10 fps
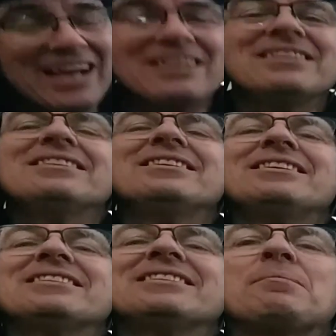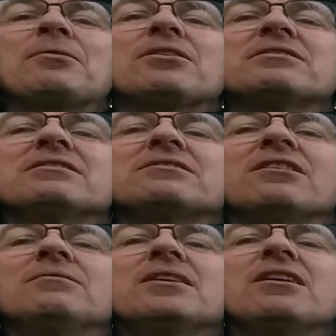So, okay, going on
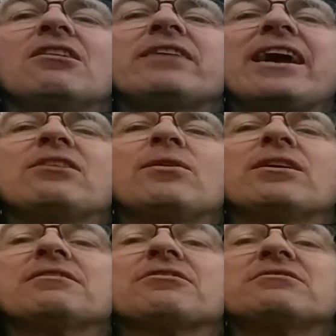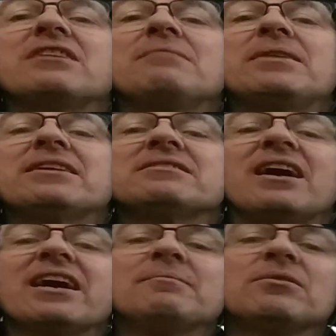13 minutes, I am going to shut it
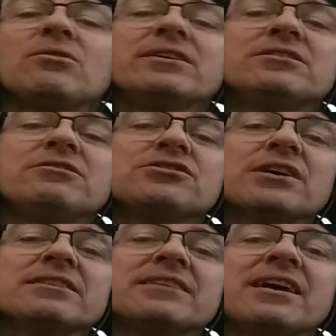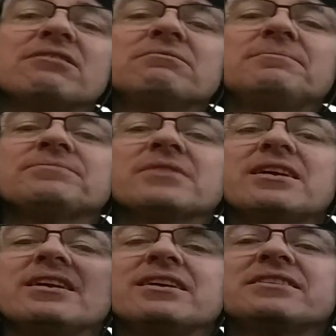down. Take care of yourself.
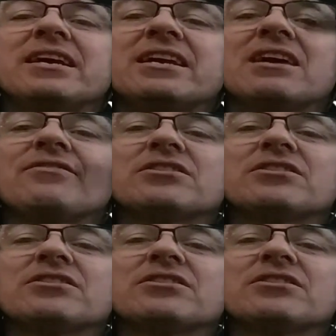Have a good one.